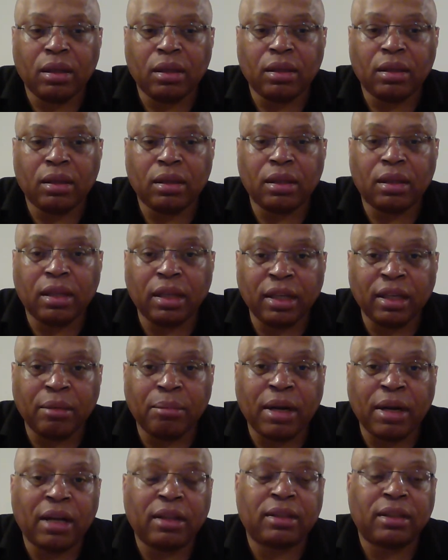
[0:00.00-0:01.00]
the thing
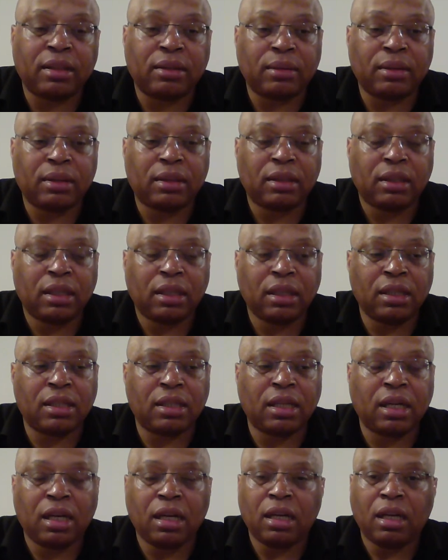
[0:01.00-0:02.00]
about it is
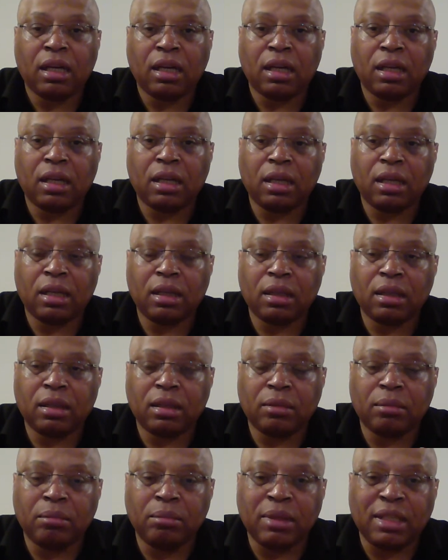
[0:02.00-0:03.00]
that
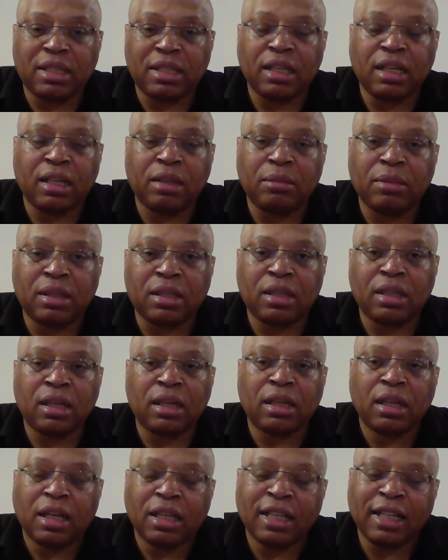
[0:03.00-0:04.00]
mislead.
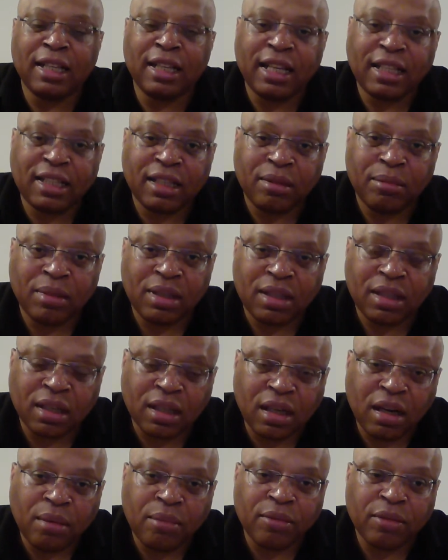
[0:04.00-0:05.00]
The letter must have
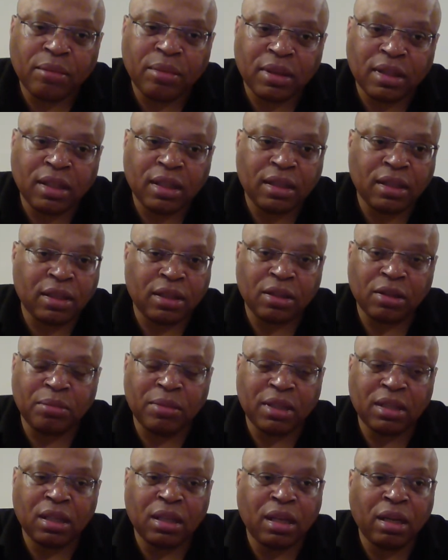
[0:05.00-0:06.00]
come from the solicitors because
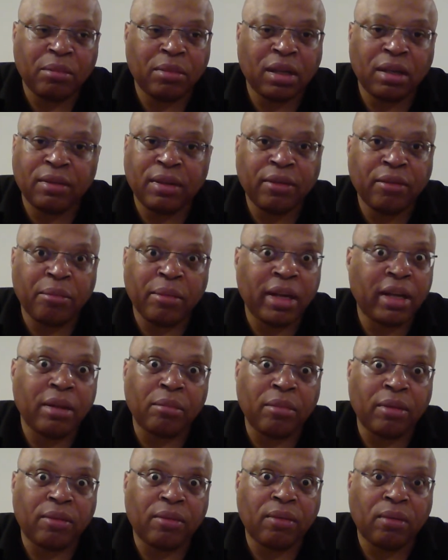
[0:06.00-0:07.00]
Mr. Lyman, I've never met him
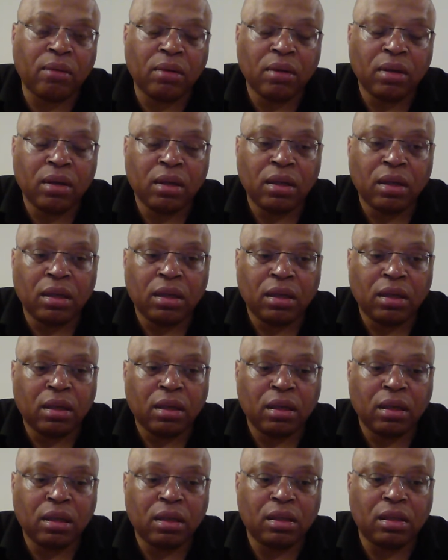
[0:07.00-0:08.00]
before.
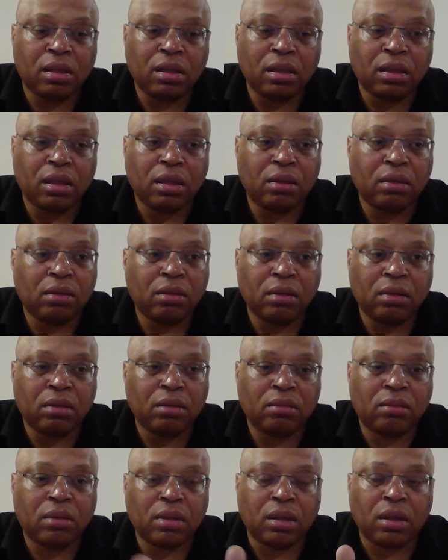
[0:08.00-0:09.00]

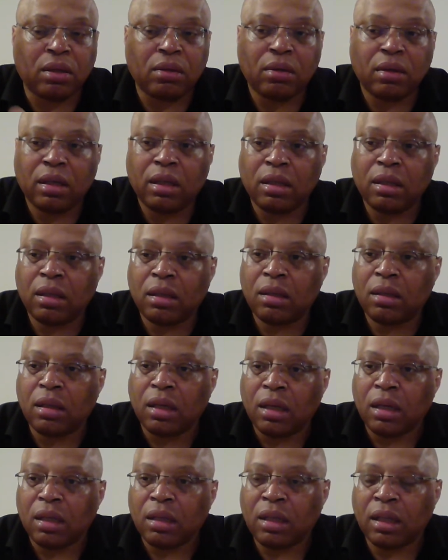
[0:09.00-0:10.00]
And
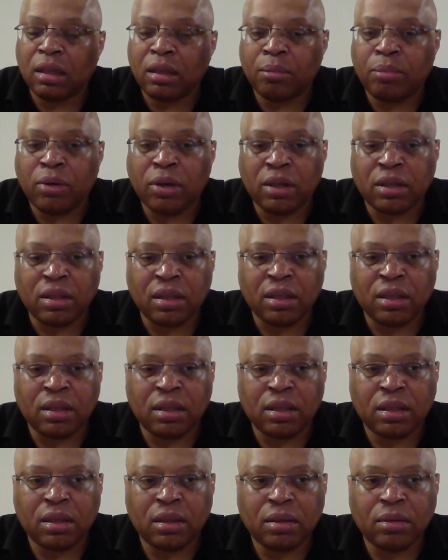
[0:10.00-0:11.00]
the other person
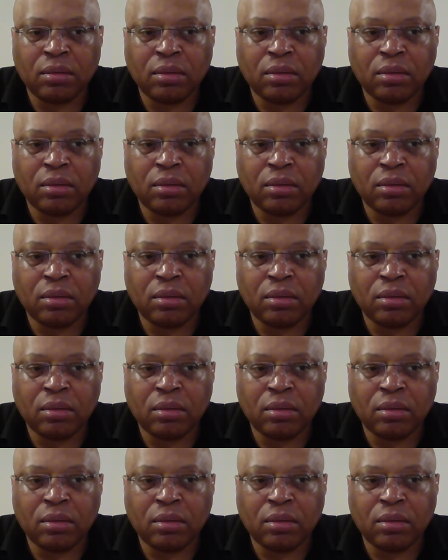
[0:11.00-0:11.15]
is